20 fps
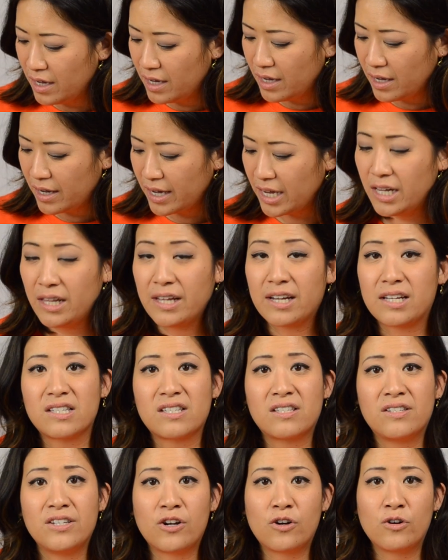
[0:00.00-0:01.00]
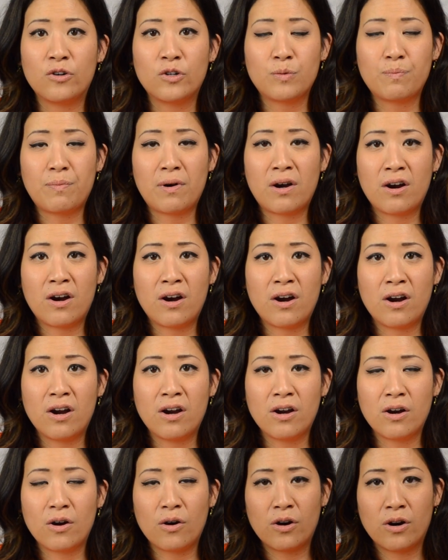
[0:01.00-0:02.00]
Kind of like a Snickers bar
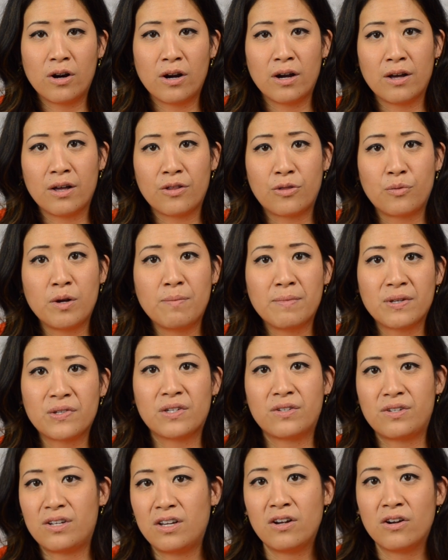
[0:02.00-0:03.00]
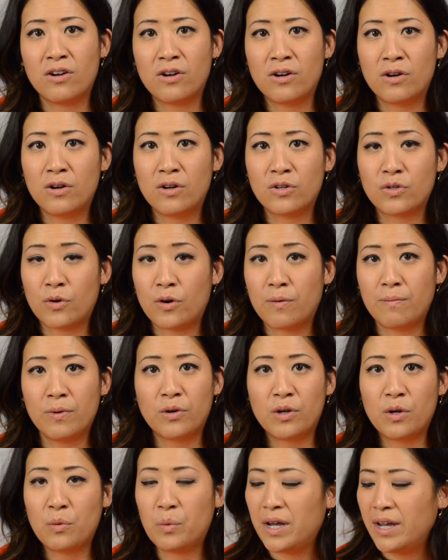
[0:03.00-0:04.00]
or a Three Musketeers or a
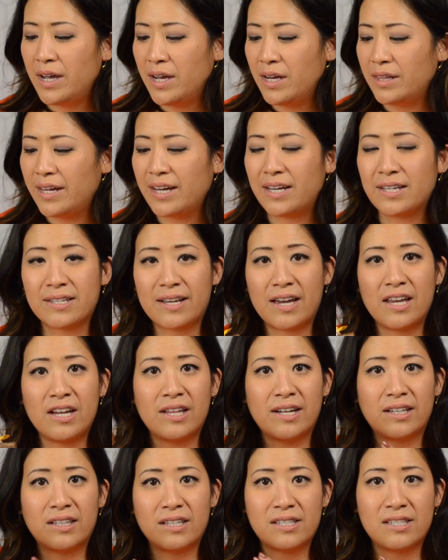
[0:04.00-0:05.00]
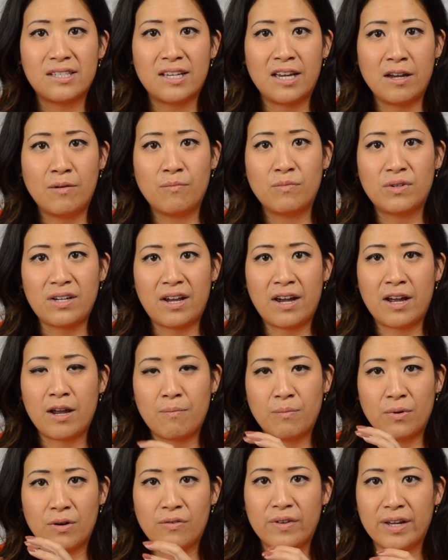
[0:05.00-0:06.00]
Milky Way. Like it's kind of like the same
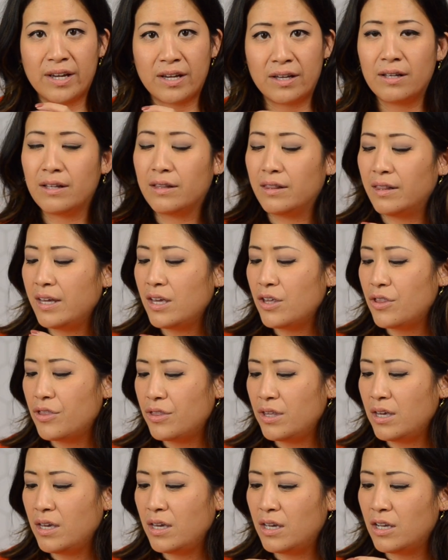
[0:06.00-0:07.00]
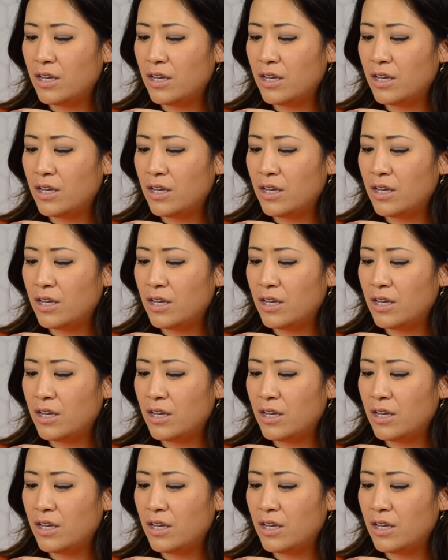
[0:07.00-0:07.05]
type of like lengthy